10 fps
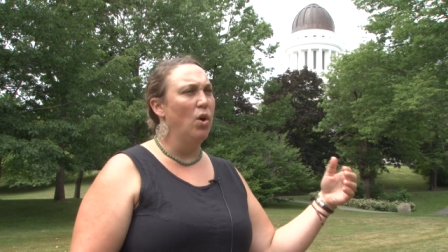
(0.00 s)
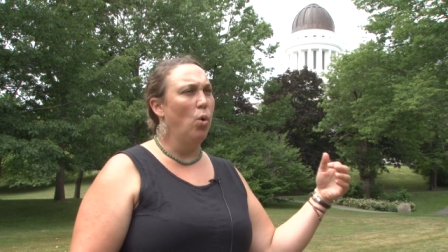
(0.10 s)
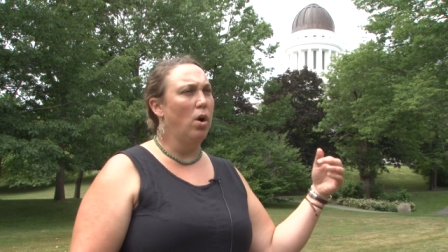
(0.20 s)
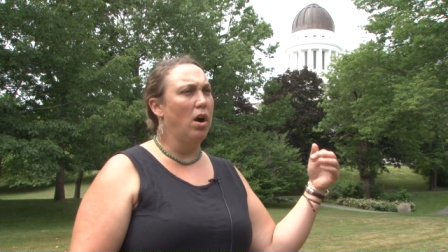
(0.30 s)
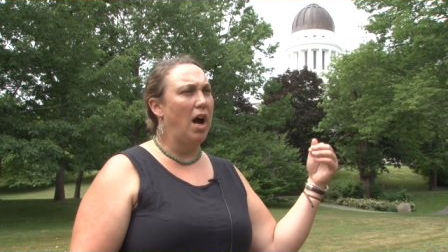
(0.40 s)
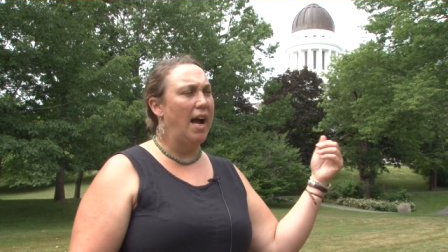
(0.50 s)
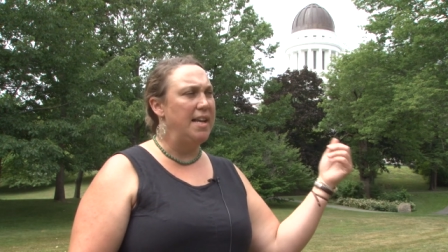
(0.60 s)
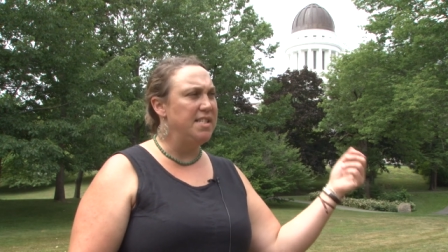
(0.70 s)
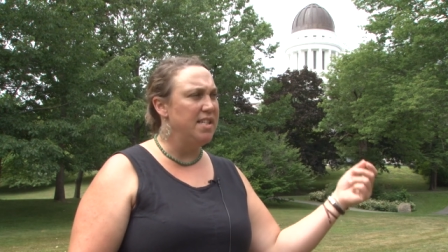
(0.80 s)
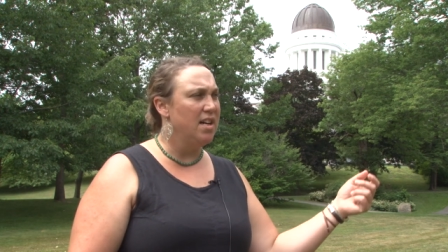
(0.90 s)
or
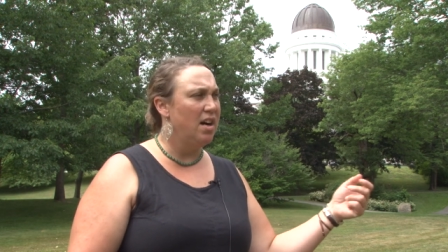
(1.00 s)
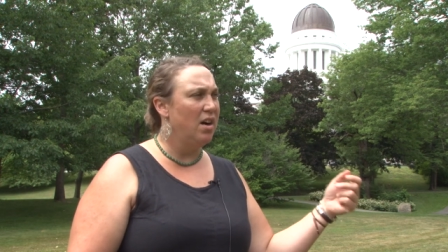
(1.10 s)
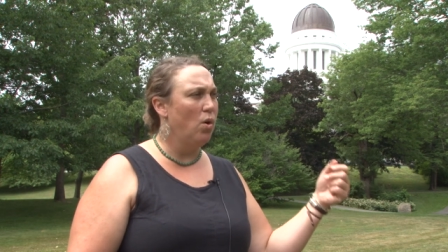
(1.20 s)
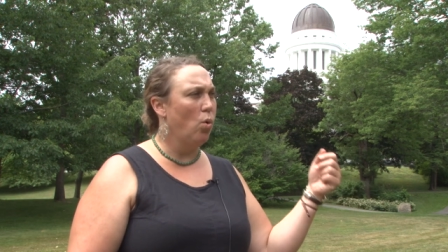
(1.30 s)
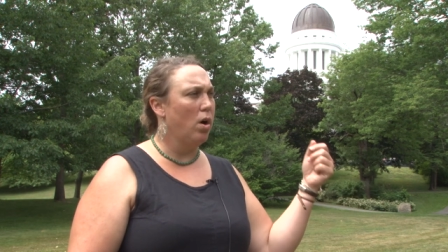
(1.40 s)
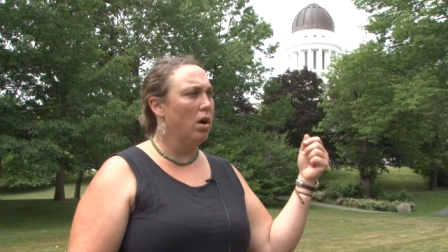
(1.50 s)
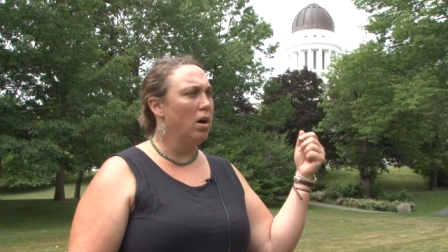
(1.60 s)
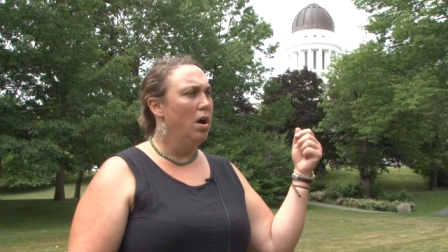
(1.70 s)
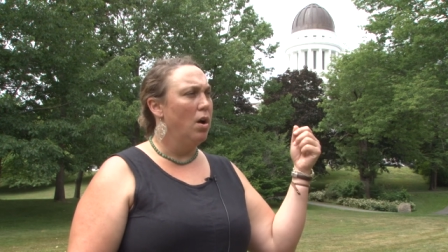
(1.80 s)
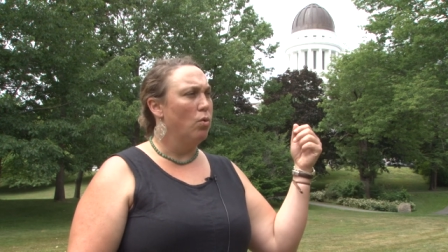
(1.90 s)
idea
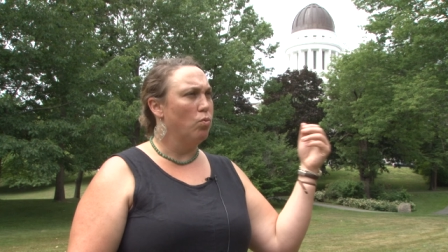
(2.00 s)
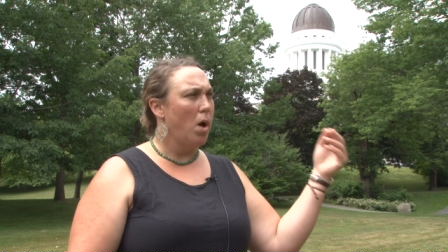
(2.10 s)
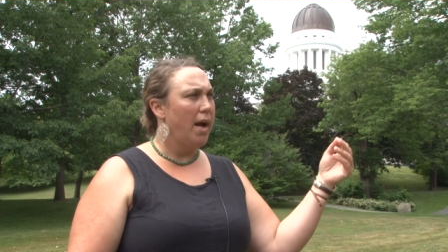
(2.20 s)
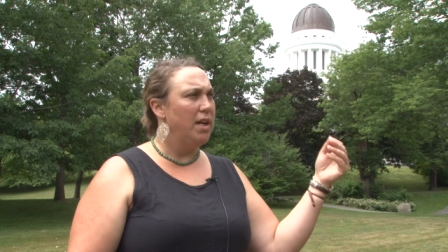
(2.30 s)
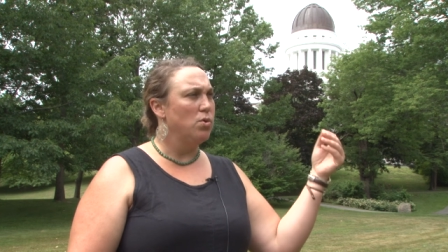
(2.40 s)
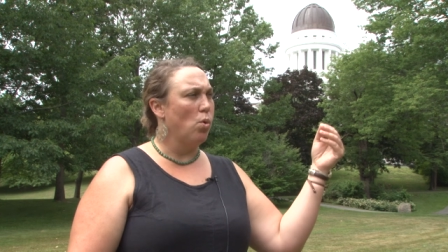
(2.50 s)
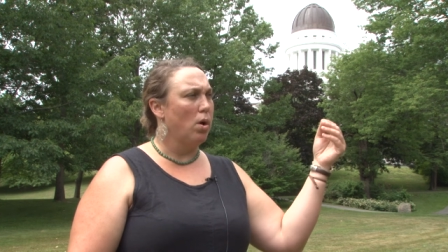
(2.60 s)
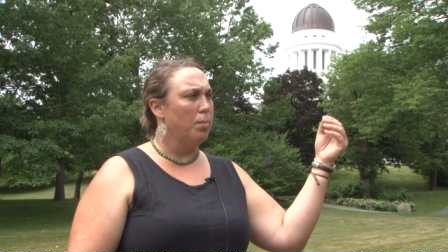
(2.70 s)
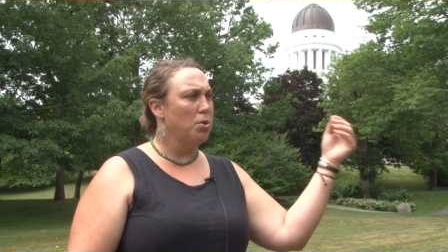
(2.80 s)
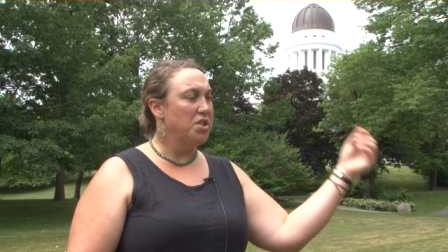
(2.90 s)
or right
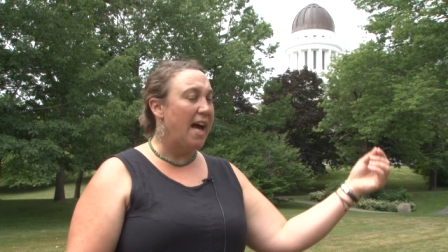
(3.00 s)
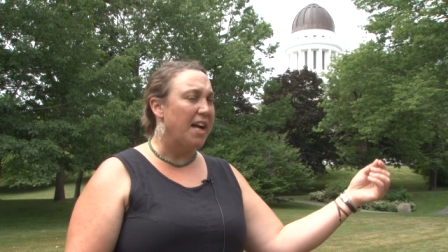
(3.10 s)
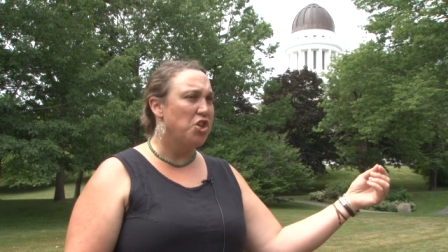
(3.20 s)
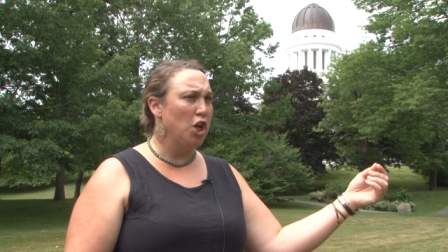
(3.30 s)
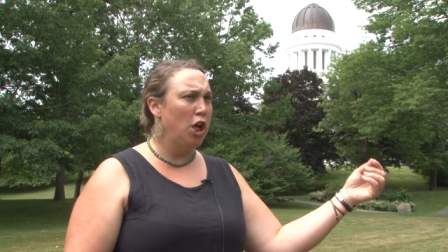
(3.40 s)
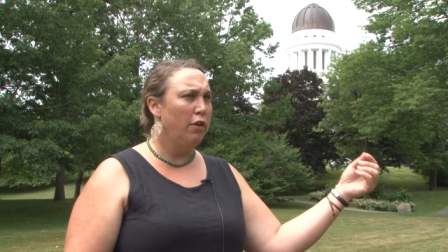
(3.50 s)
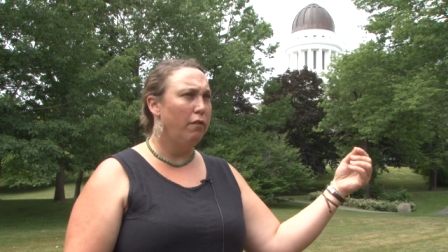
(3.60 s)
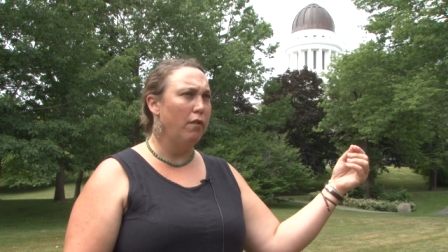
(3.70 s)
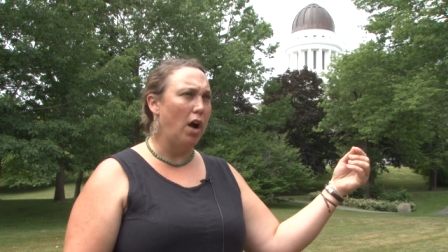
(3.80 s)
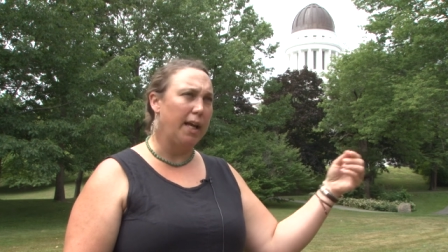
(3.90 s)
or protection
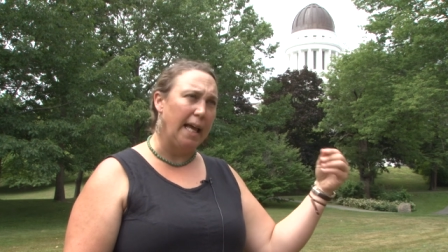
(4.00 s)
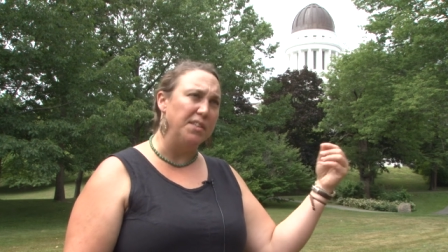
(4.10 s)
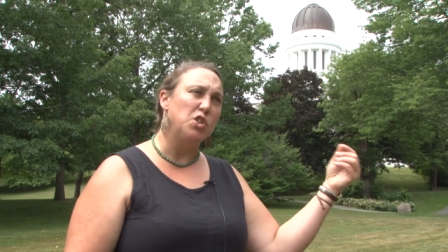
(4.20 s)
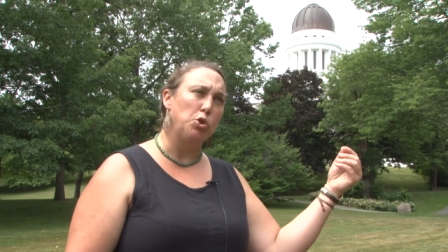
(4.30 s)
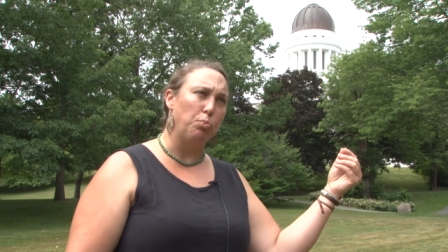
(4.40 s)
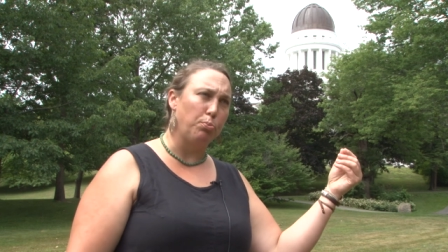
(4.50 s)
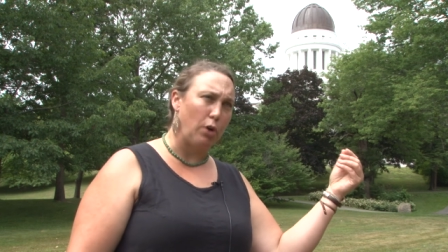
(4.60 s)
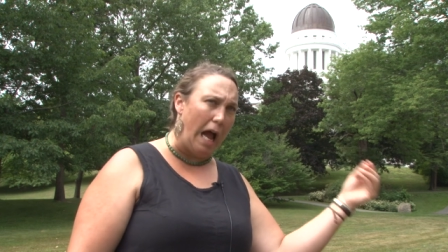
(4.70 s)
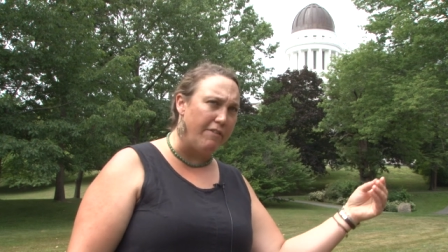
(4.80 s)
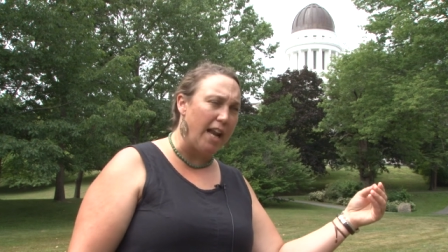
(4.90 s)
against
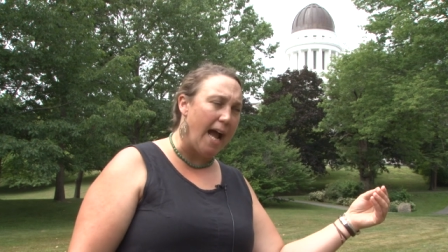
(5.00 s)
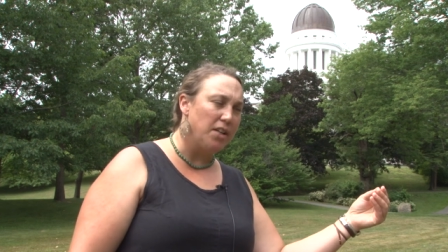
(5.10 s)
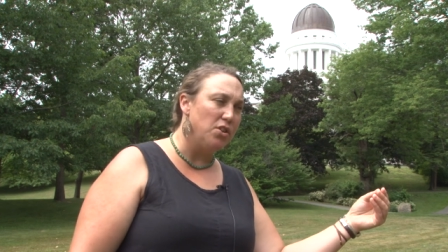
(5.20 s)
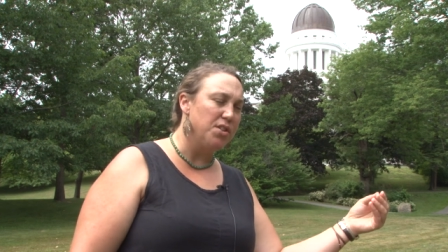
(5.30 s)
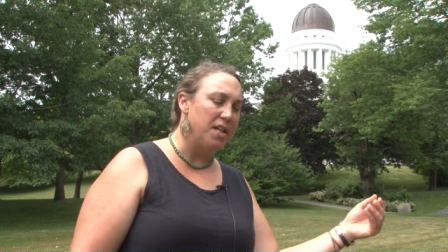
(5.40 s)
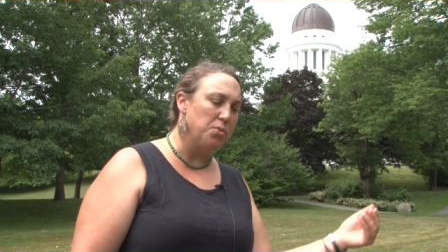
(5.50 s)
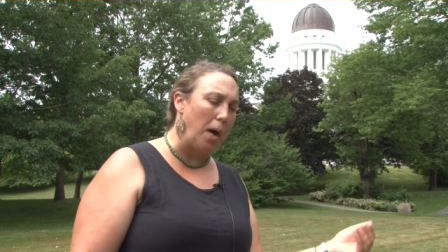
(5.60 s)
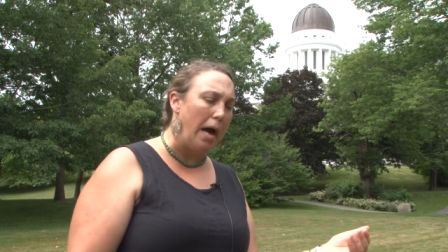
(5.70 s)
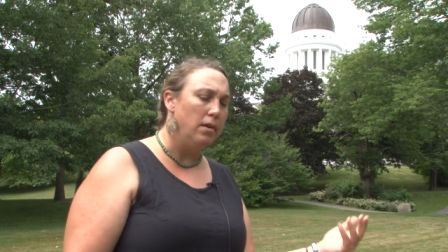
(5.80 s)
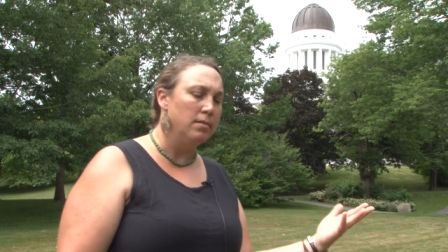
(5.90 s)
private actors as
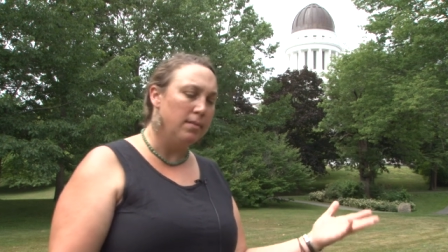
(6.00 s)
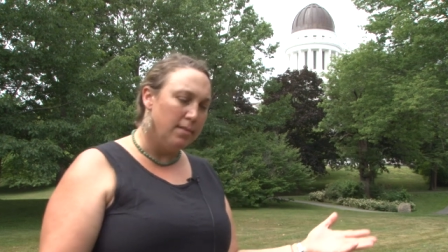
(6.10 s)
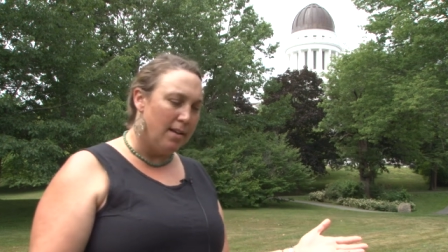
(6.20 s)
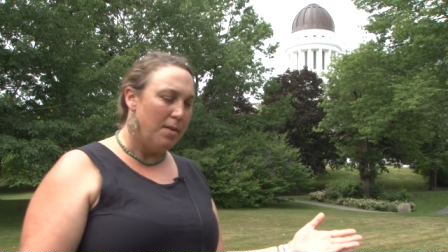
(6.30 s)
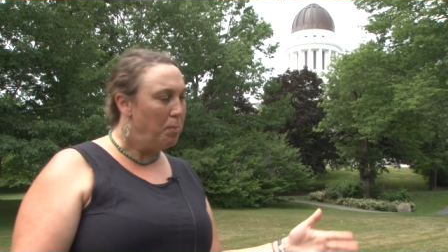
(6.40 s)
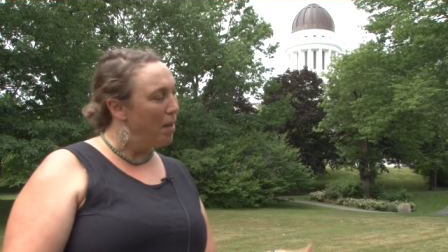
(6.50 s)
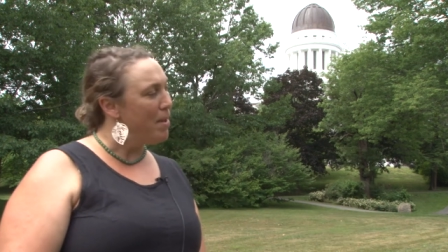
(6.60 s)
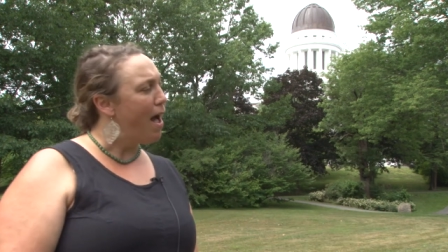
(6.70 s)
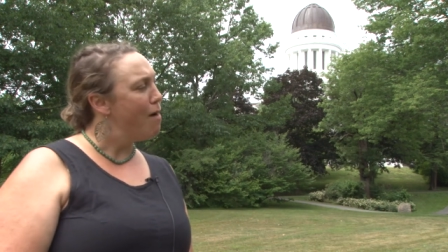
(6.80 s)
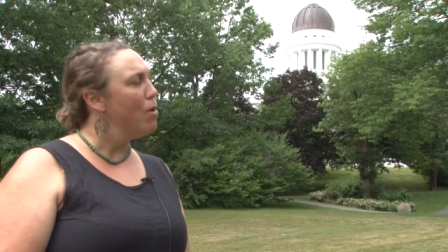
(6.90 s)
well, maybe
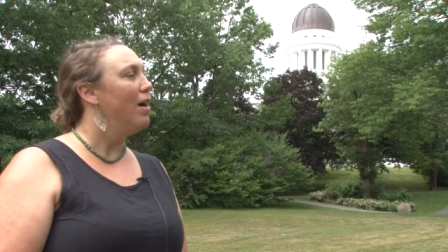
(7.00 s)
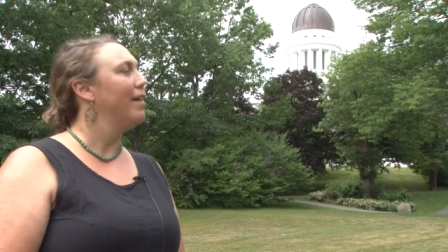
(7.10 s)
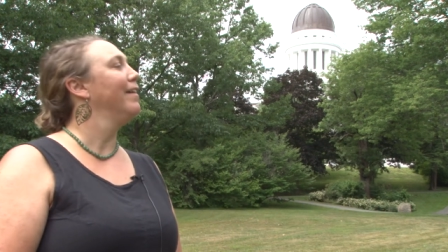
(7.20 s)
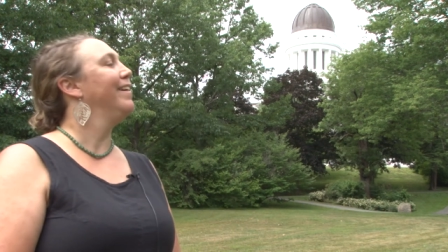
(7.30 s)
I would.